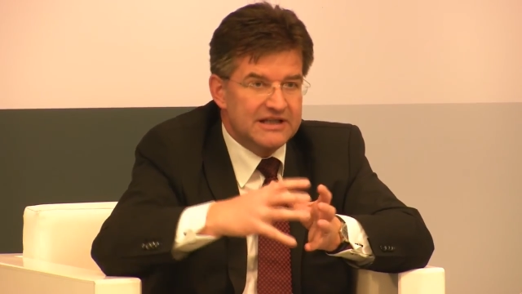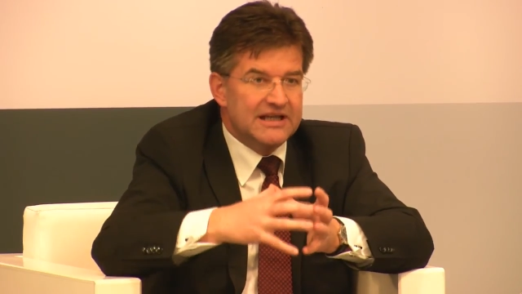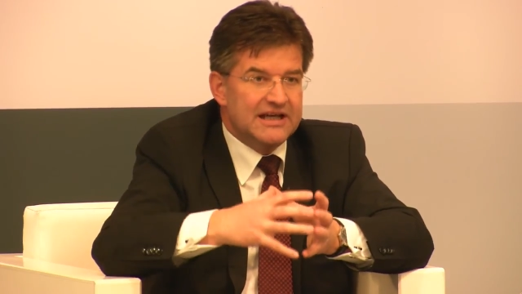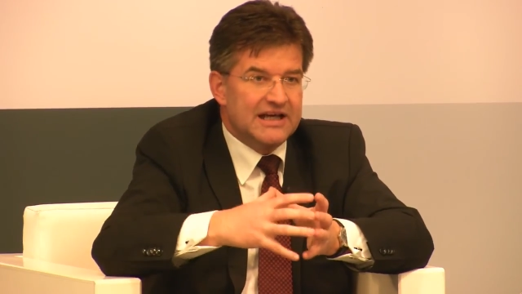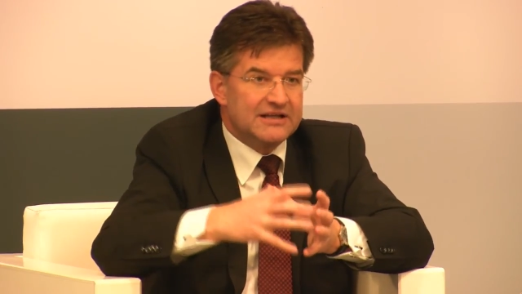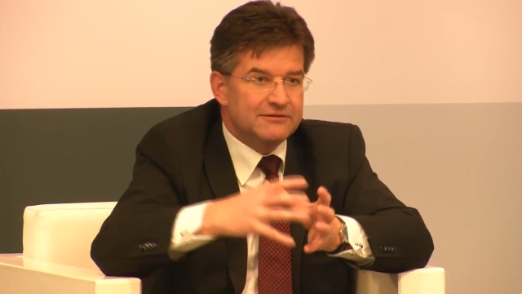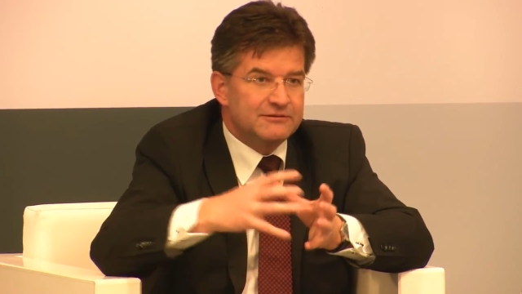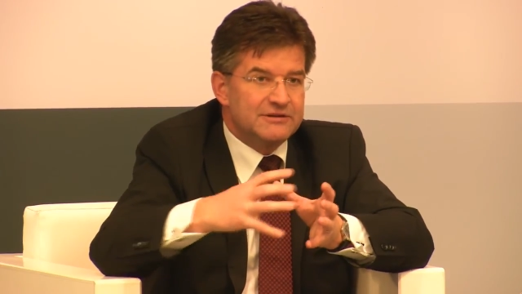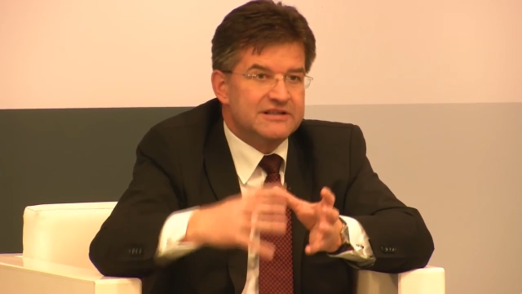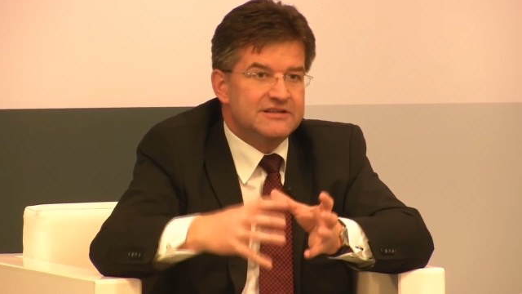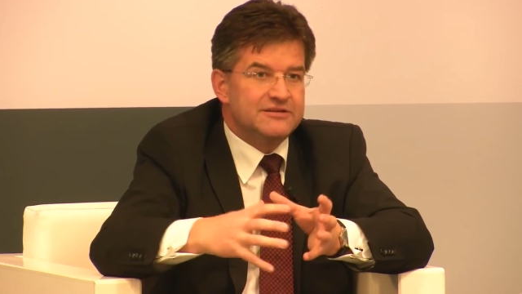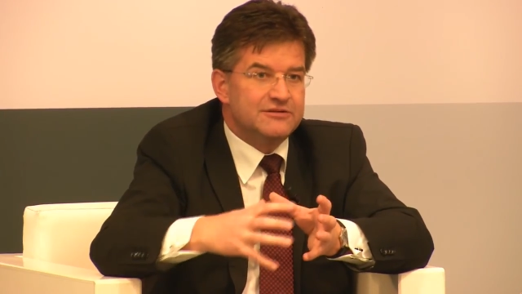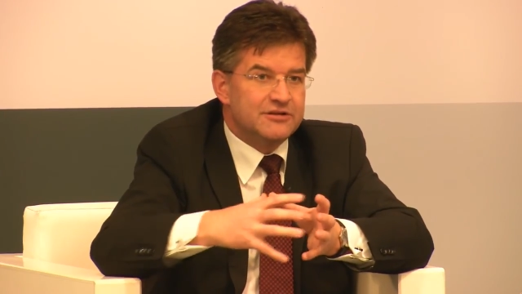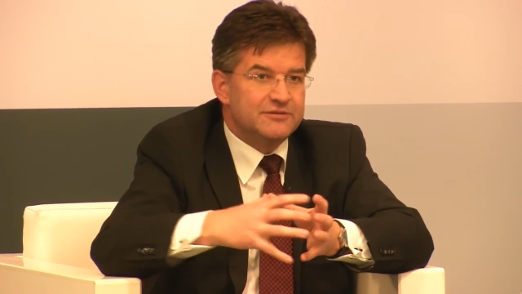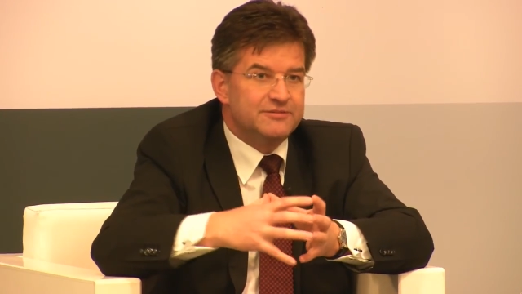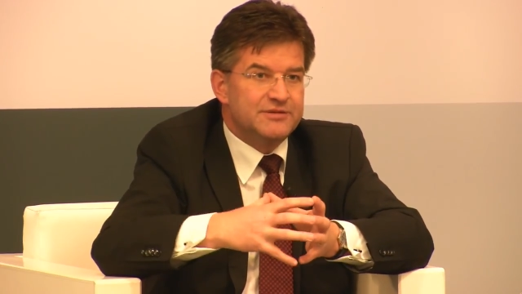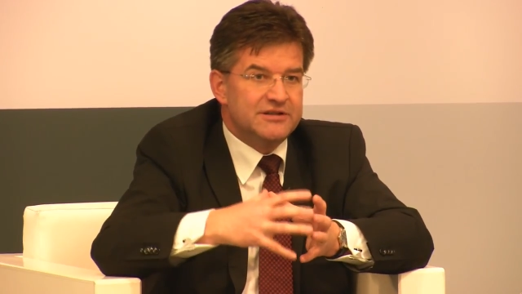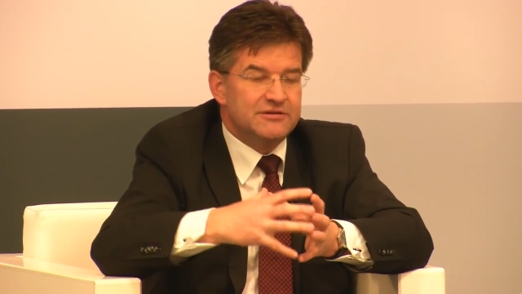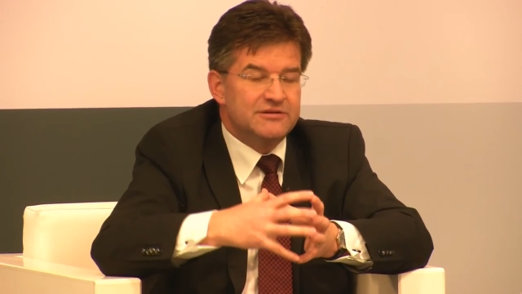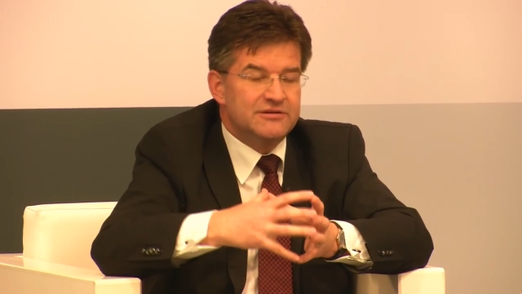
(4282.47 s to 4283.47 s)
and where the
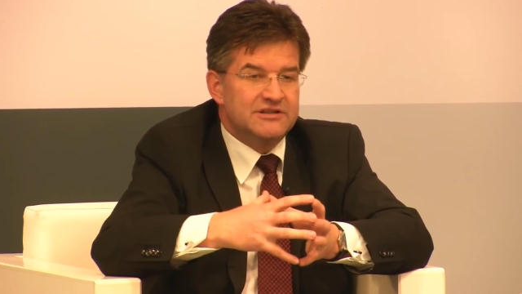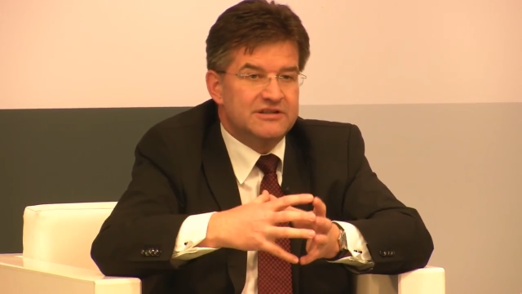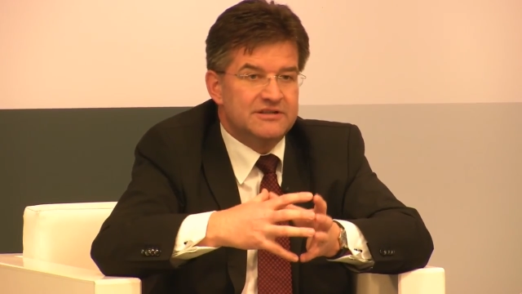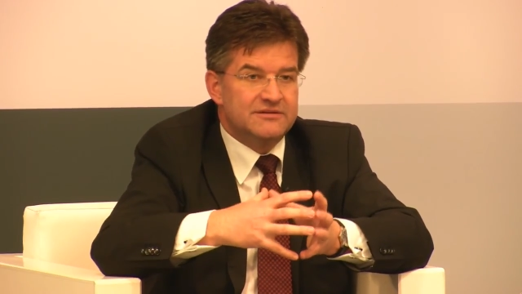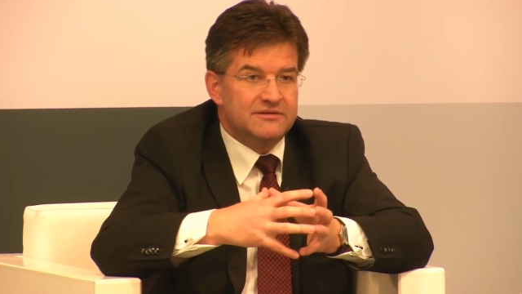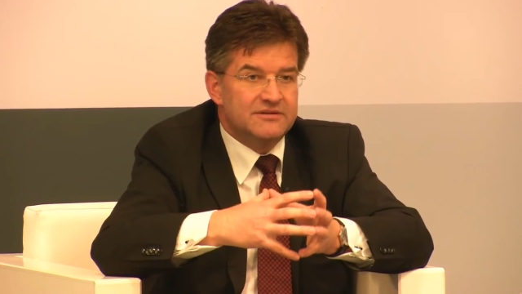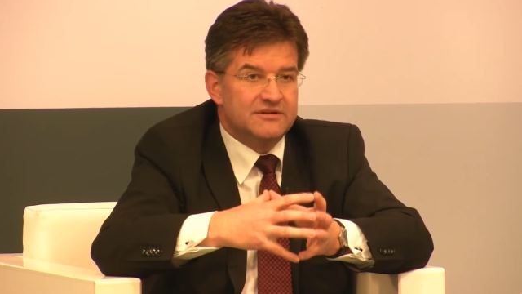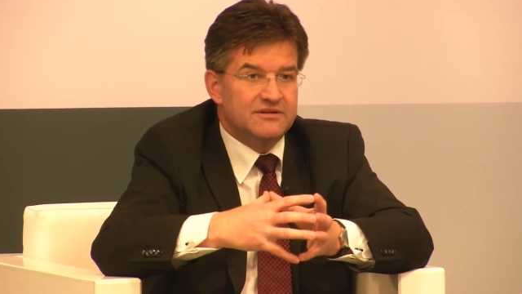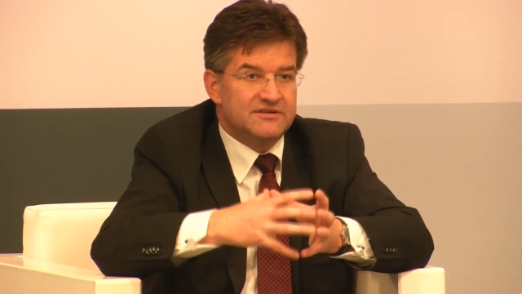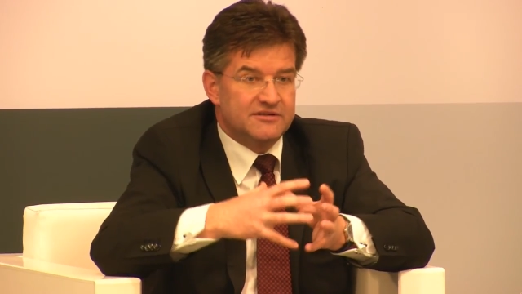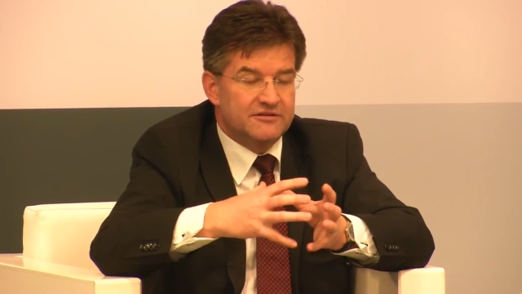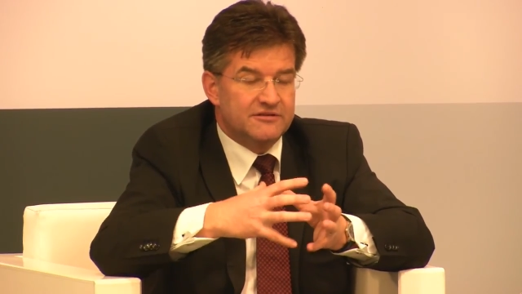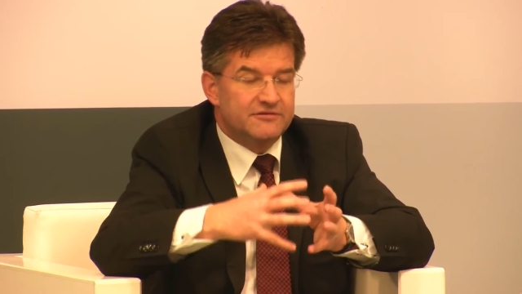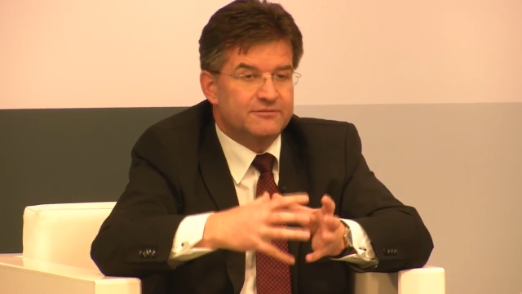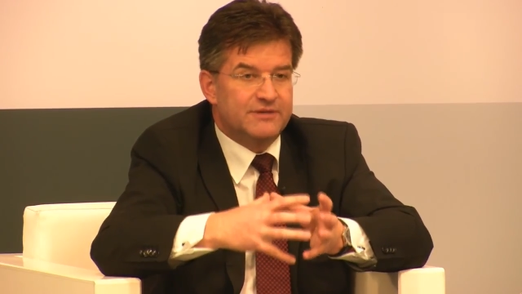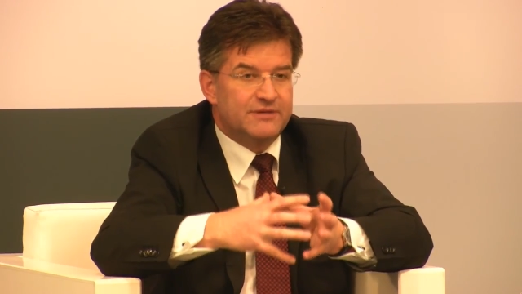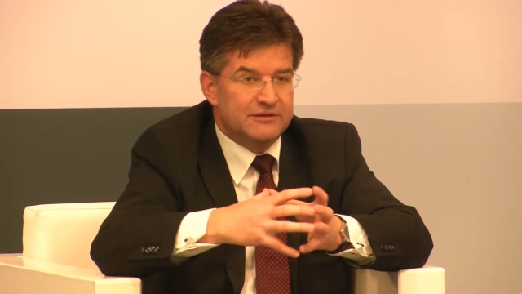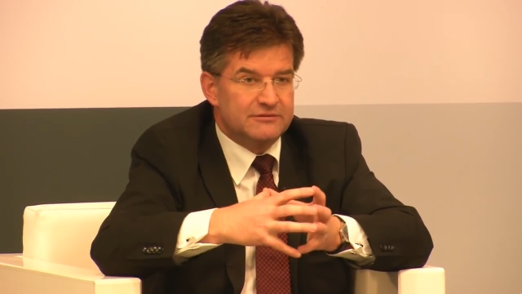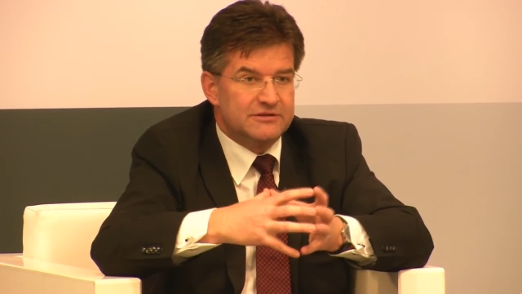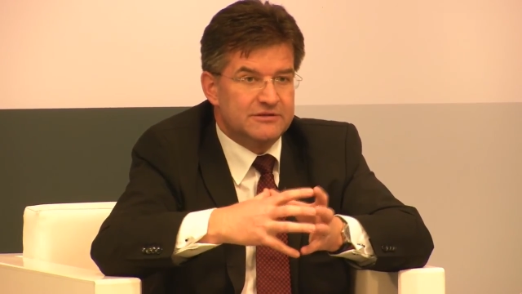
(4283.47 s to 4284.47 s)
European Union soft
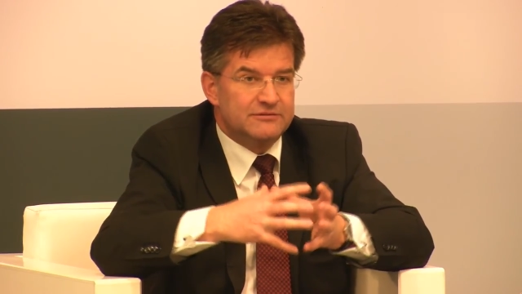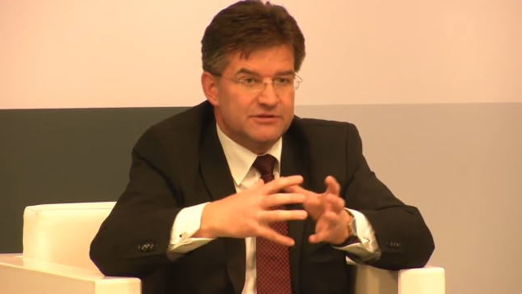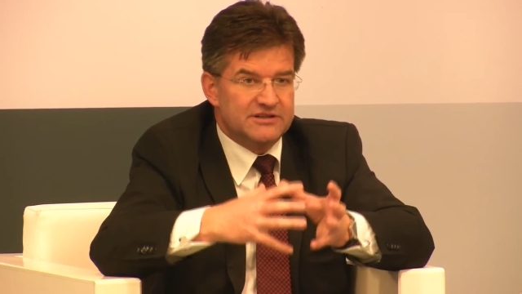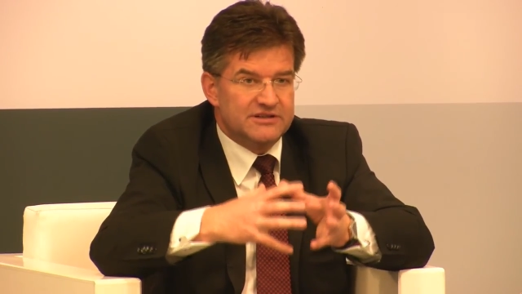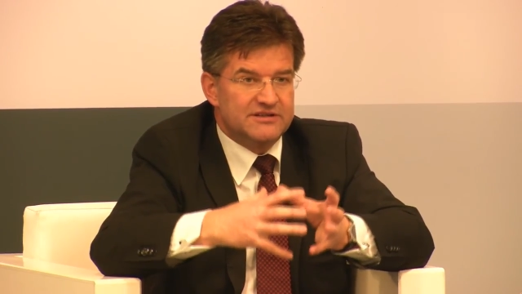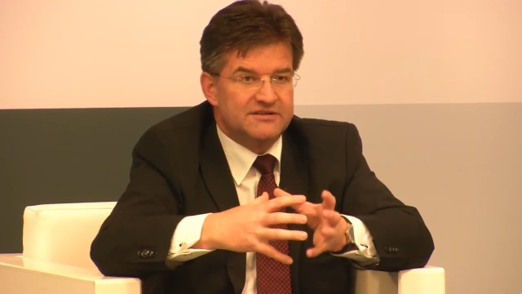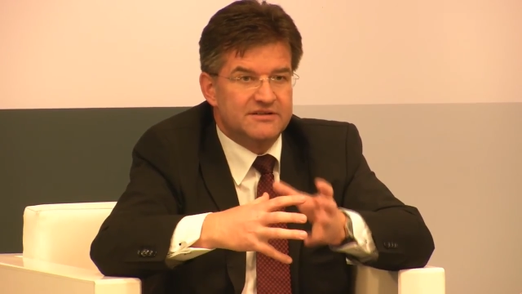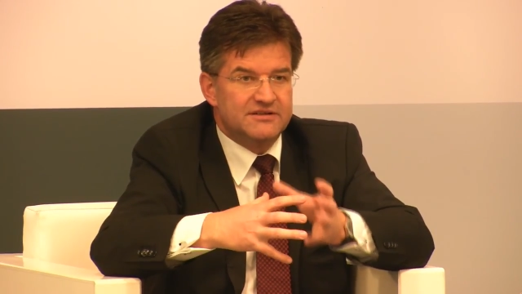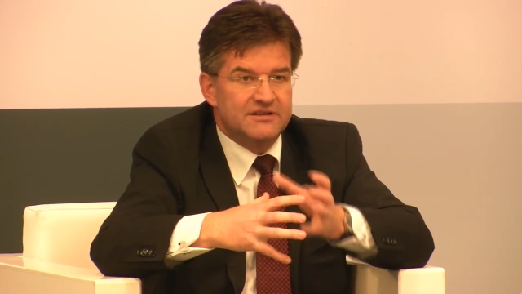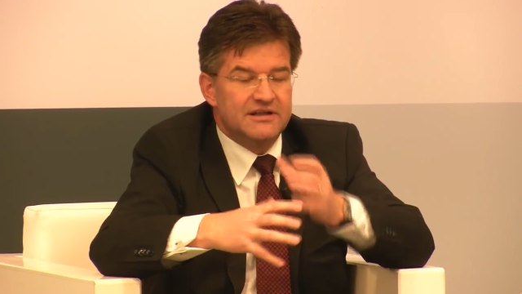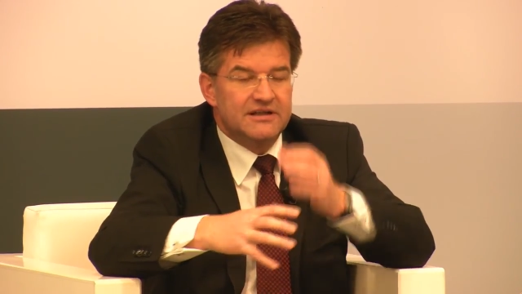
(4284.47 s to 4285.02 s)
power works?